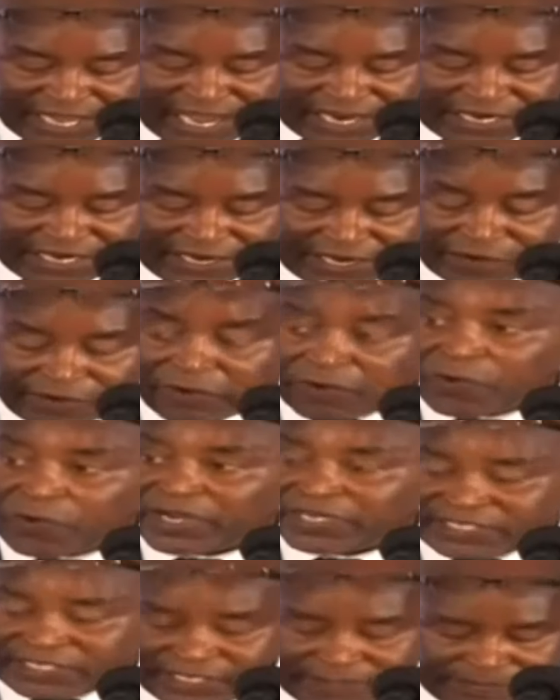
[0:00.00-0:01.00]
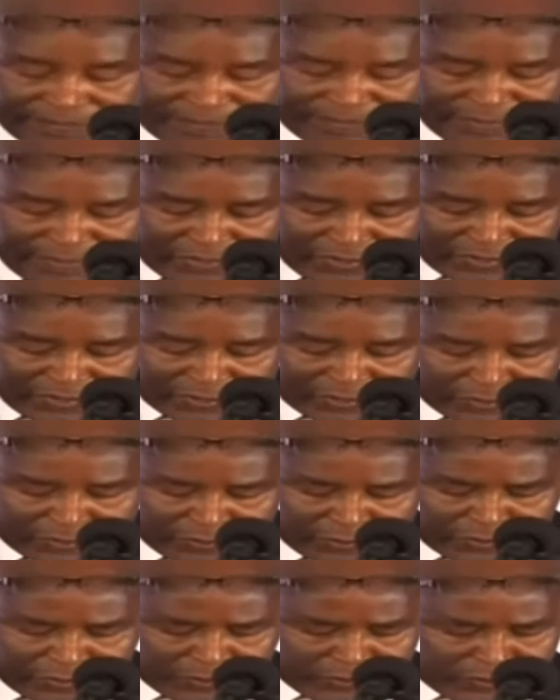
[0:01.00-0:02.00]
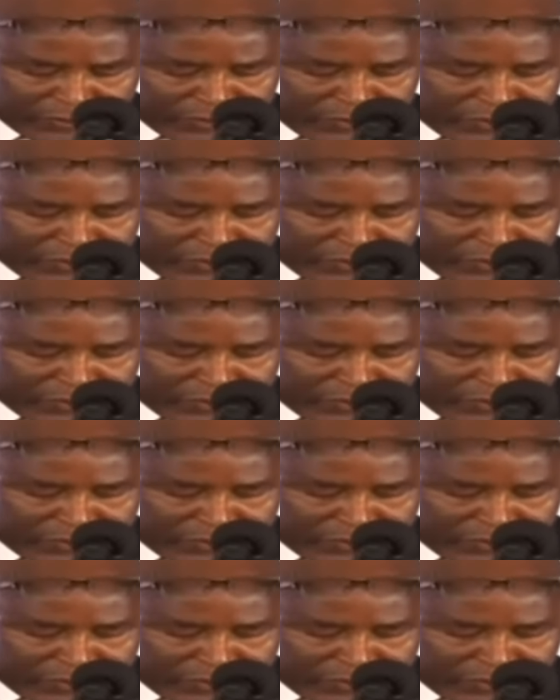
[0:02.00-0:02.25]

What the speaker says: and he did not want him to